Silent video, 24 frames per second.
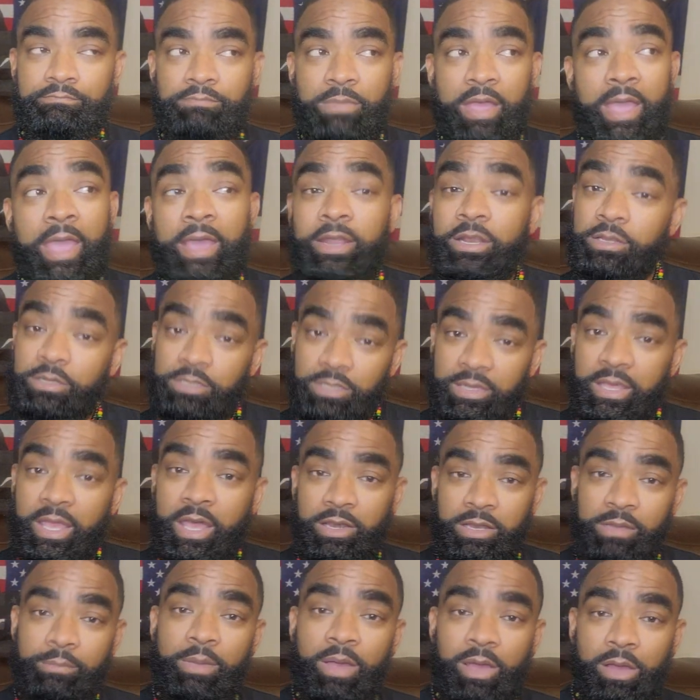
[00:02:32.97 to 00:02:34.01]
had a
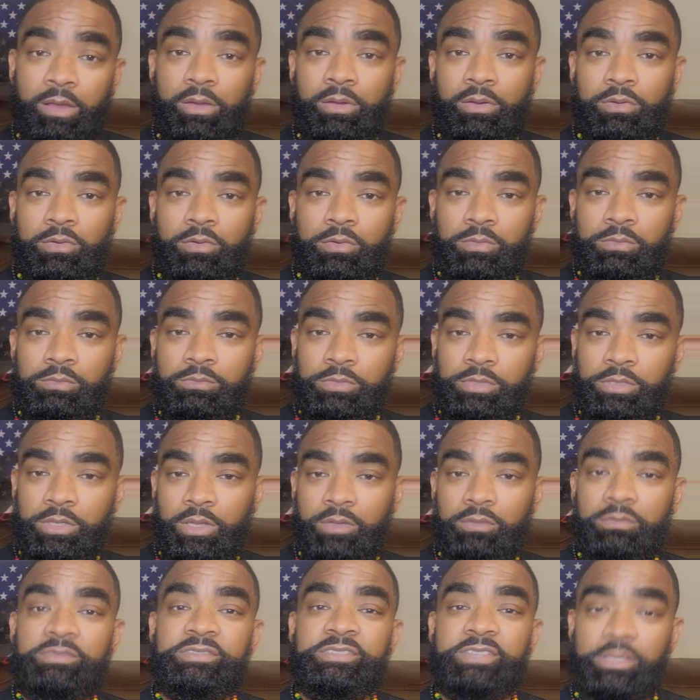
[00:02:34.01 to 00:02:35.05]
cookout at my home,
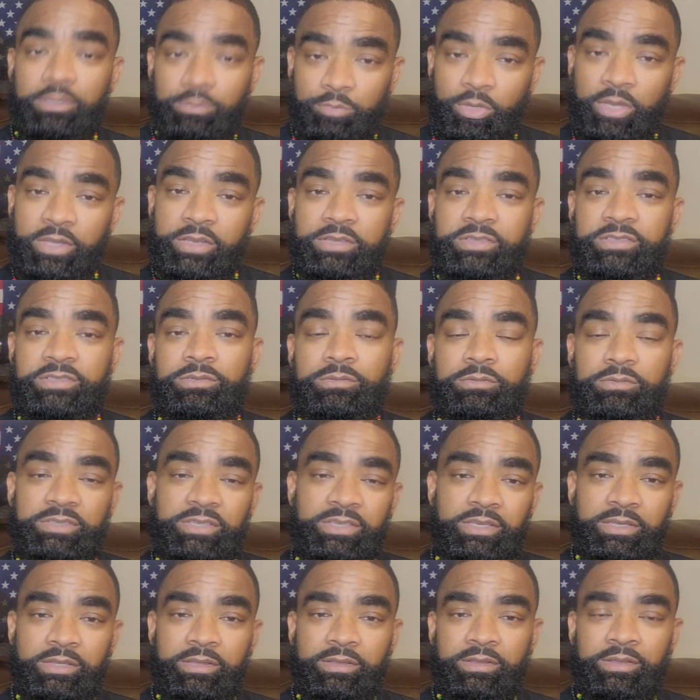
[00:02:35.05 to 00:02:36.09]
celebrated
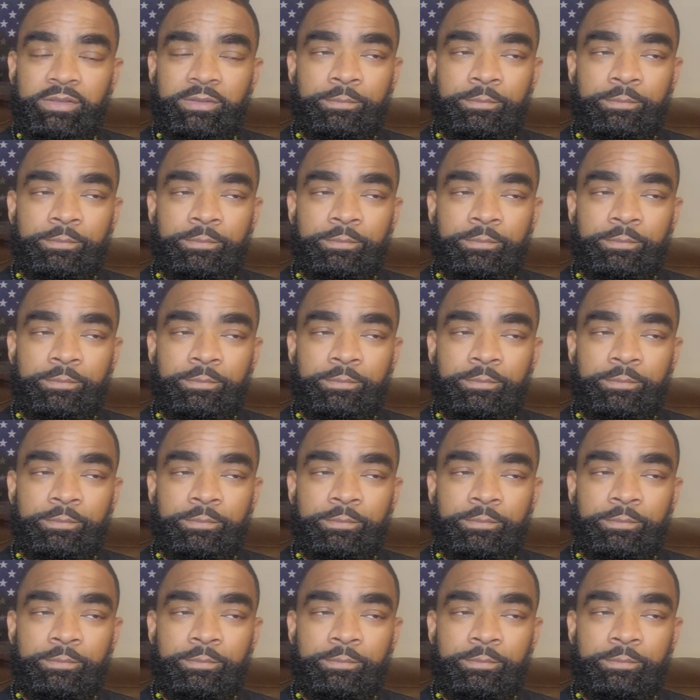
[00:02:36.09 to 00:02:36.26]
Juneteenth.